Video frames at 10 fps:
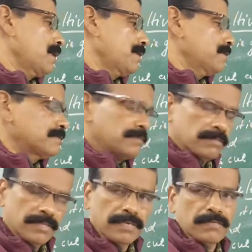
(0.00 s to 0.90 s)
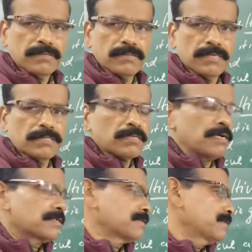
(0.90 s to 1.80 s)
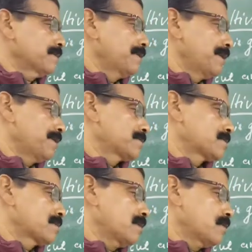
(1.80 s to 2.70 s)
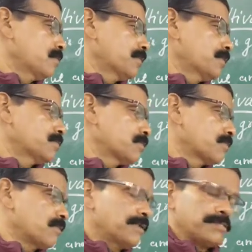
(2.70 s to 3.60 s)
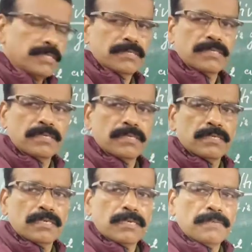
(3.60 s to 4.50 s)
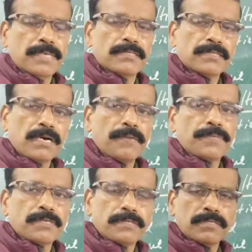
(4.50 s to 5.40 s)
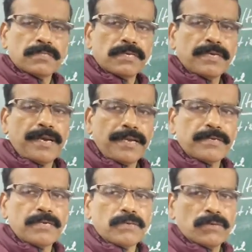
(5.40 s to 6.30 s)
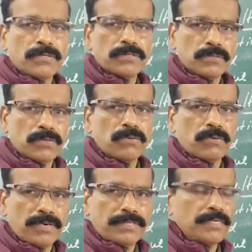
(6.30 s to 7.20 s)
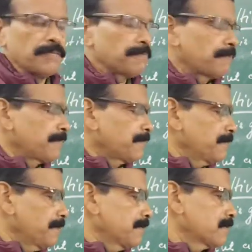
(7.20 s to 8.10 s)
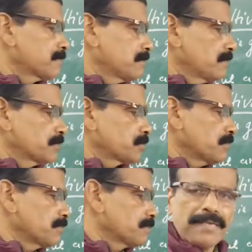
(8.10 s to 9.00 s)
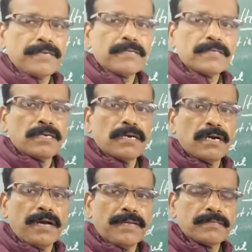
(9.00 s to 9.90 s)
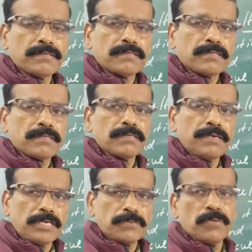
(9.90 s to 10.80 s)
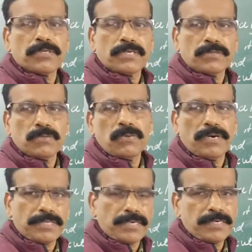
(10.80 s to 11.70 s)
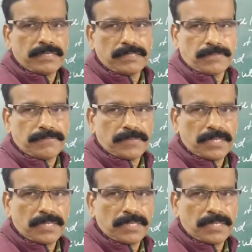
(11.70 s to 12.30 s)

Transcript: And then these are graded according to the quality. Means after these are graded according to the quality, they are also added and exported to other countries.